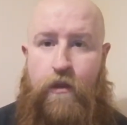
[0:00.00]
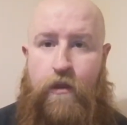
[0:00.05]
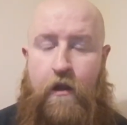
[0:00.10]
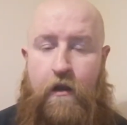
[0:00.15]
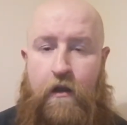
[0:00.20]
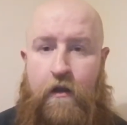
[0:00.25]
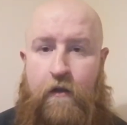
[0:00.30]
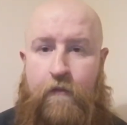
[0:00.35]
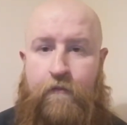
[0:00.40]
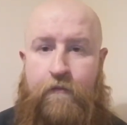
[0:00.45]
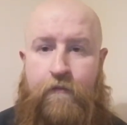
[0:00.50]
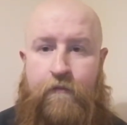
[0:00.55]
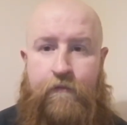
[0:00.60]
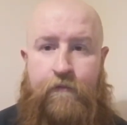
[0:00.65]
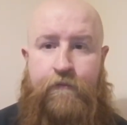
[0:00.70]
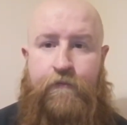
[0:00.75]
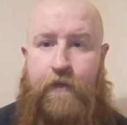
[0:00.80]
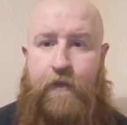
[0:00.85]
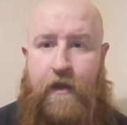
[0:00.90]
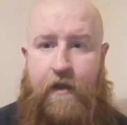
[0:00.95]
Um,
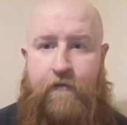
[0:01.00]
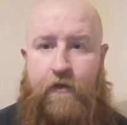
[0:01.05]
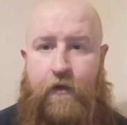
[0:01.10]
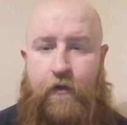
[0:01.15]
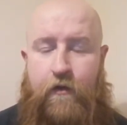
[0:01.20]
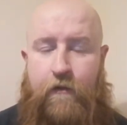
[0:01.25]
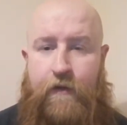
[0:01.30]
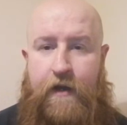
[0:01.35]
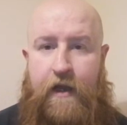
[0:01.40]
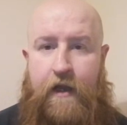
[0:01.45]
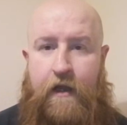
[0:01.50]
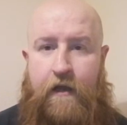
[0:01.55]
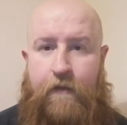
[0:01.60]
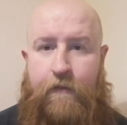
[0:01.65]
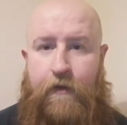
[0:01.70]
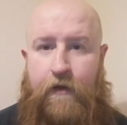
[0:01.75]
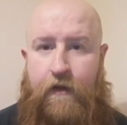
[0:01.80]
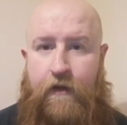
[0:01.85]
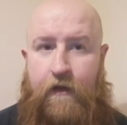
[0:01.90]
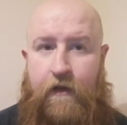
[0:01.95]
never incriminate
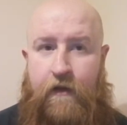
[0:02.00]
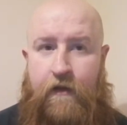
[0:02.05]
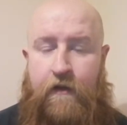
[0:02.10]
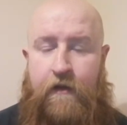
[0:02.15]
anybody.